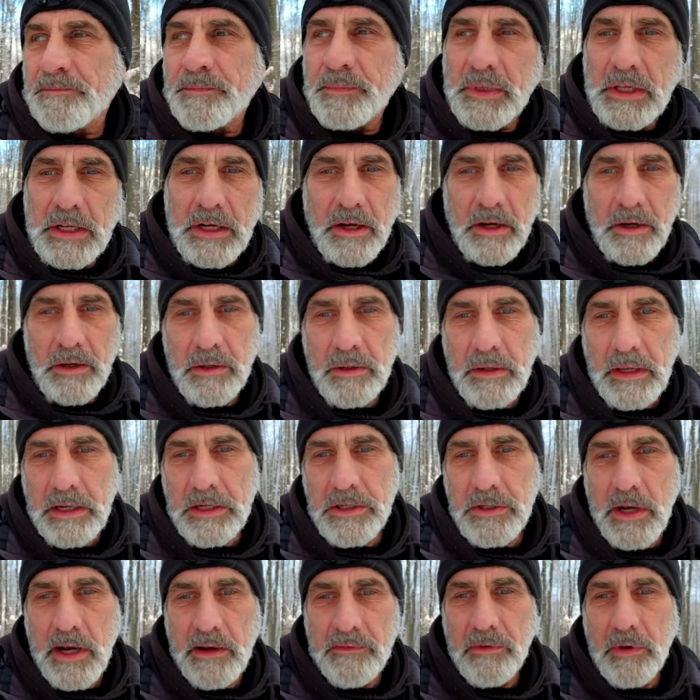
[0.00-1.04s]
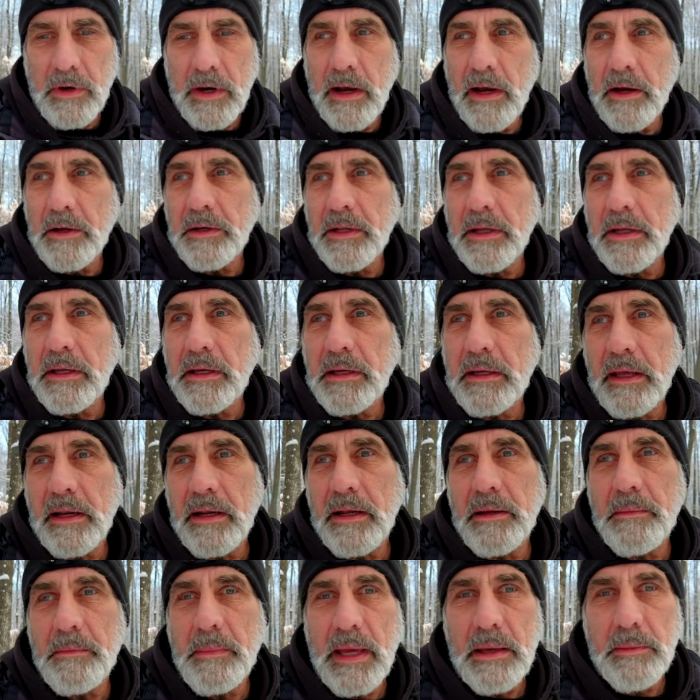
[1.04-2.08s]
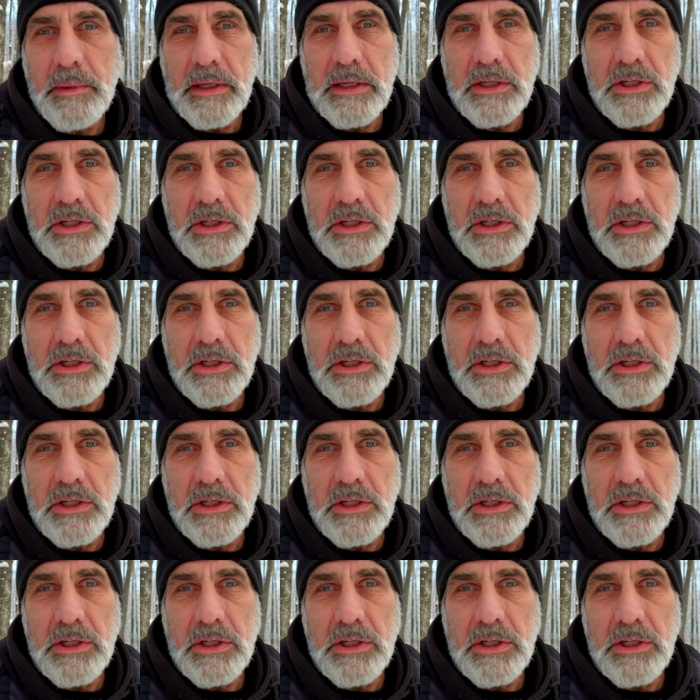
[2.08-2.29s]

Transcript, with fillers: you know, we're gonna drive around, gonna maybe